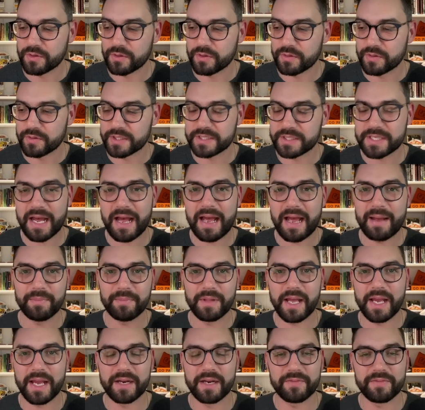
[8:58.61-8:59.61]
the
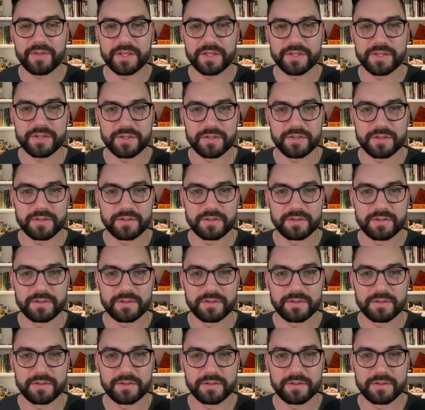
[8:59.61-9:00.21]
timeline of this